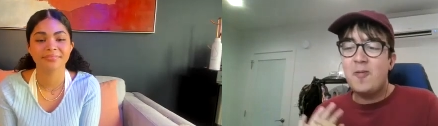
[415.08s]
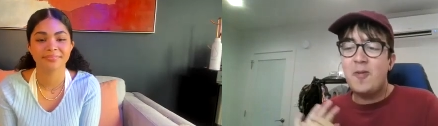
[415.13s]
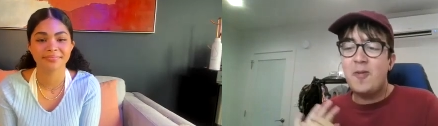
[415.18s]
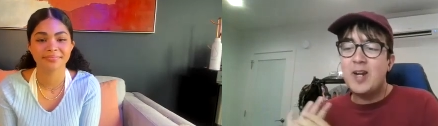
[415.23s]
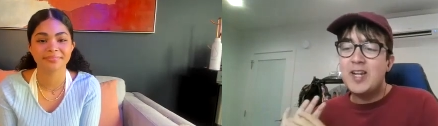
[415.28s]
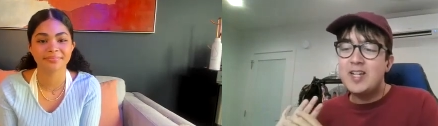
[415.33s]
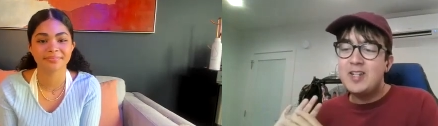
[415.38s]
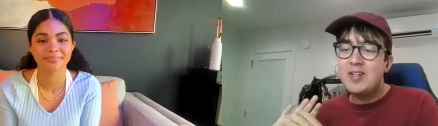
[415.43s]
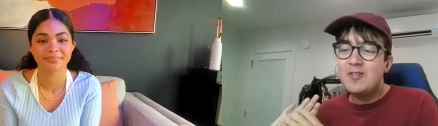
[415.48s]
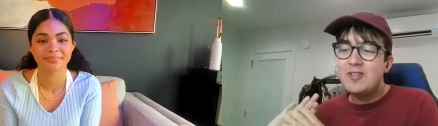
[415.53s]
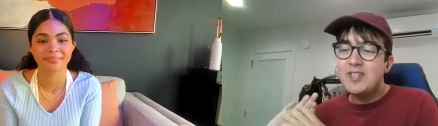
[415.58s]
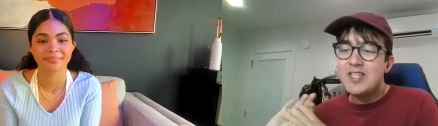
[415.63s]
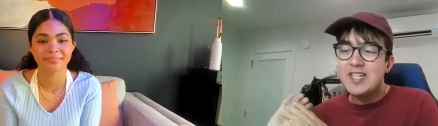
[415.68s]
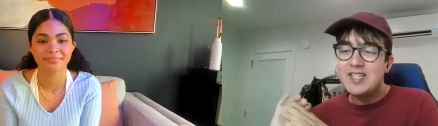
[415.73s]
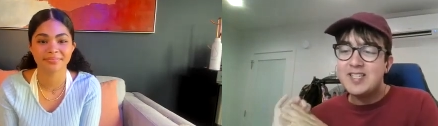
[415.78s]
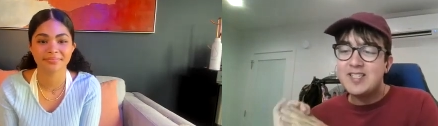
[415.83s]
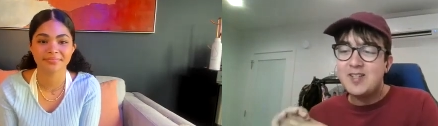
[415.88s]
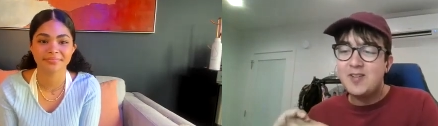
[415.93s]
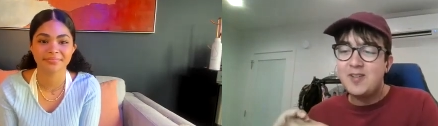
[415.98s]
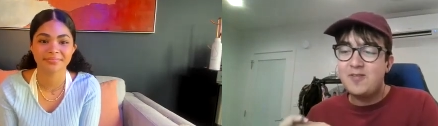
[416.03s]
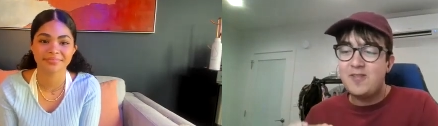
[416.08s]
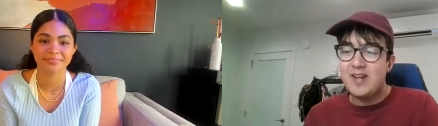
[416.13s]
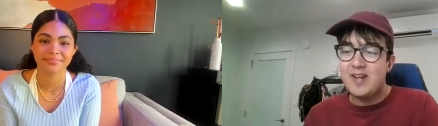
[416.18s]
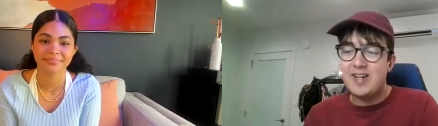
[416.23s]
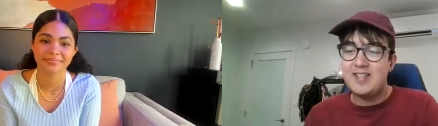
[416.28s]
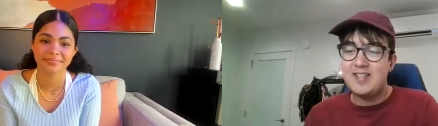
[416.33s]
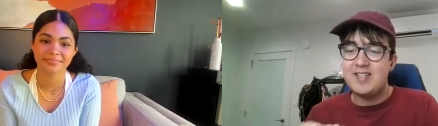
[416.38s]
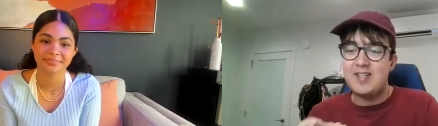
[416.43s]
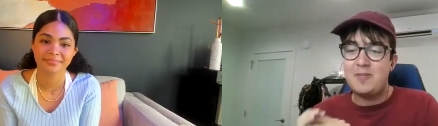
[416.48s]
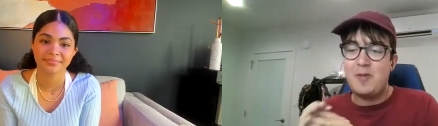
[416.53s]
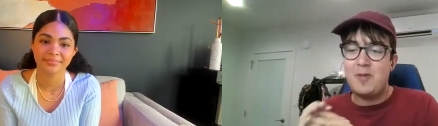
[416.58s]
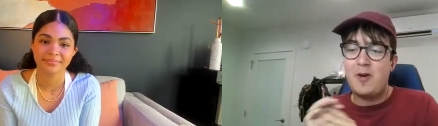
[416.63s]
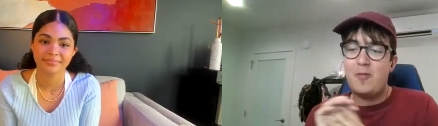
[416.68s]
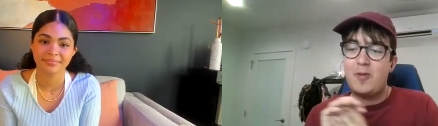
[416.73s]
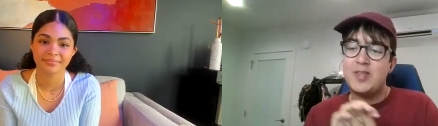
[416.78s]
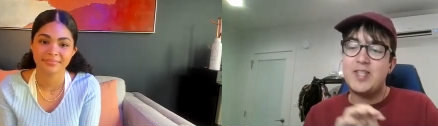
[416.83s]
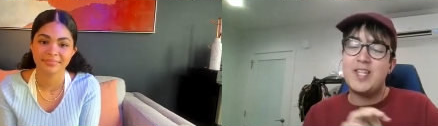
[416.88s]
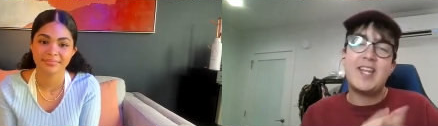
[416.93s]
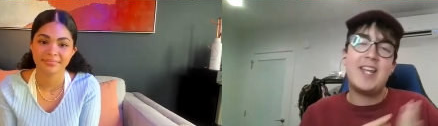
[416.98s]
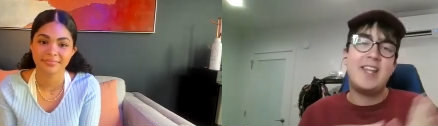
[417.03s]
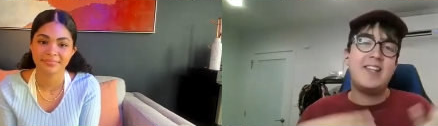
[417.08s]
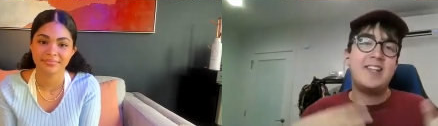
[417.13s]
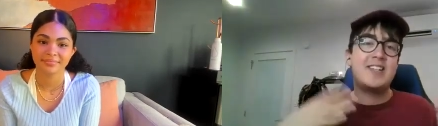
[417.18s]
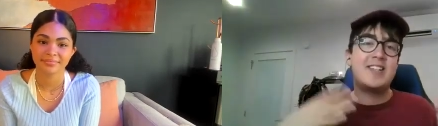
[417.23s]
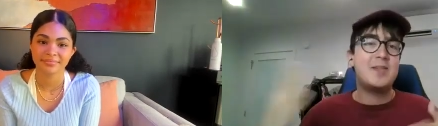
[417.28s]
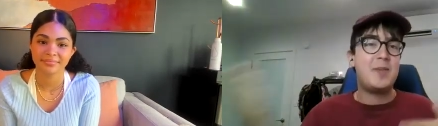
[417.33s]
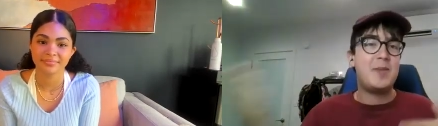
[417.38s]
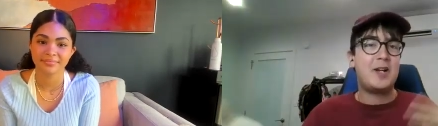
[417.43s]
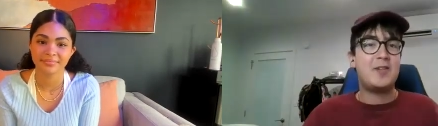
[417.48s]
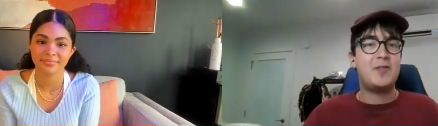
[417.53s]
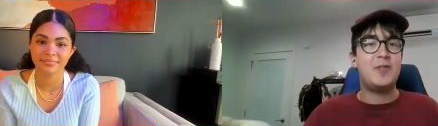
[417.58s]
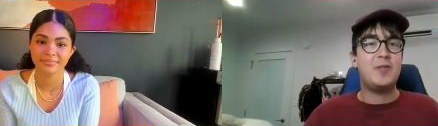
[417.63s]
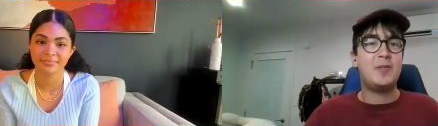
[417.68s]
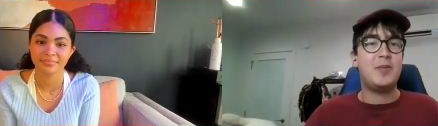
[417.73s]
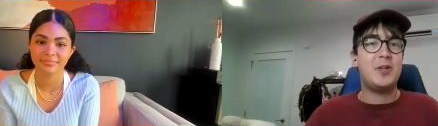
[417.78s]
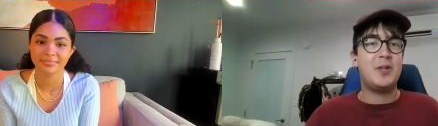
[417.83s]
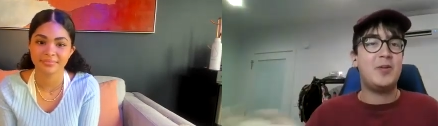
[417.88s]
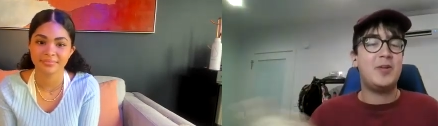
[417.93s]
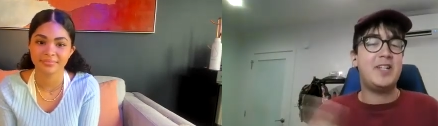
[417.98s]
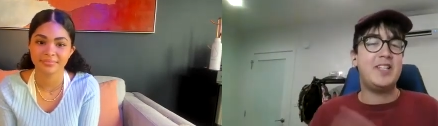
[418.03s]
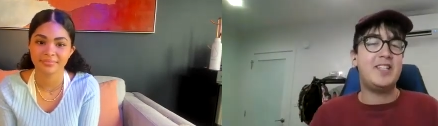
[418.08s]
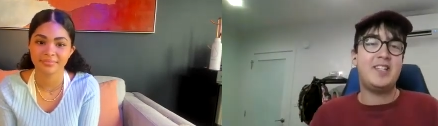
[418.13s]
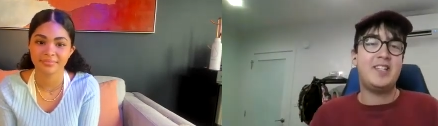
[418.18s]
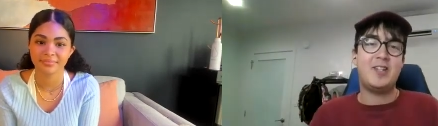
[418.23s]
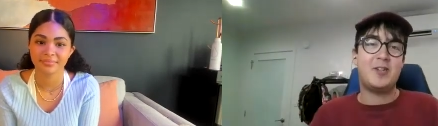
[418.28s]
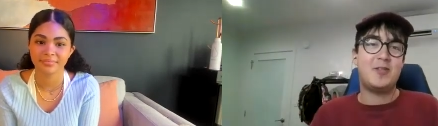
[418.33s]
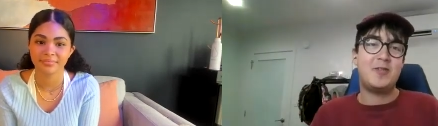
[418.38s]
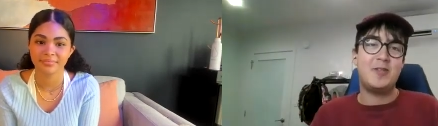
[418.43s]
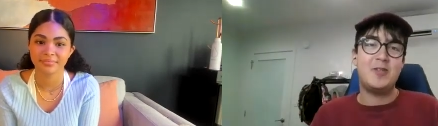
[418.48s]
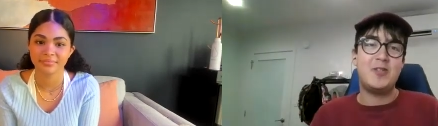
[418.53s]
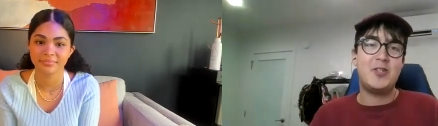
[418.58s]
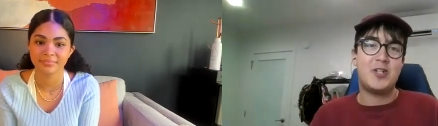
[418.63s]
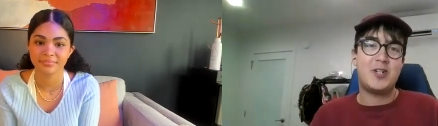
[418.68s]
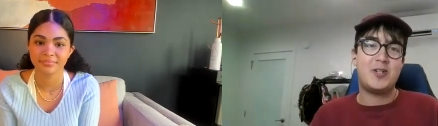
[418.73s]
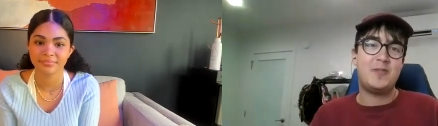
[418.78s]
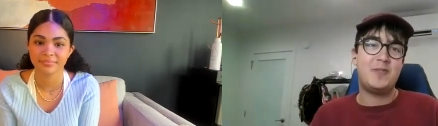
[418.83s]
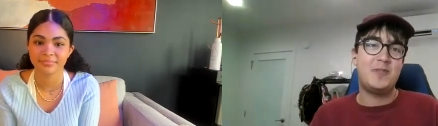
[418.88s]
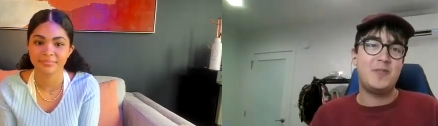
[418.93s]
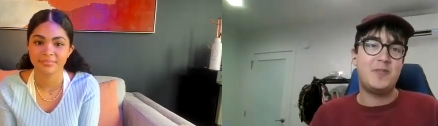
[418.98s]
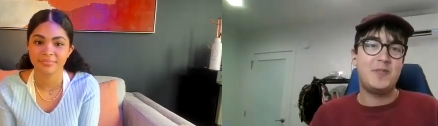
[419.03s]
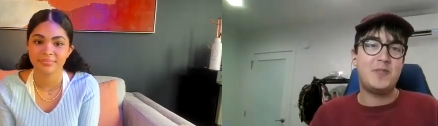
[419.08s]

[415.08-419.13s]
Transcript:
Speaker 1: what can you tease to fans about what they can expect from you in the near future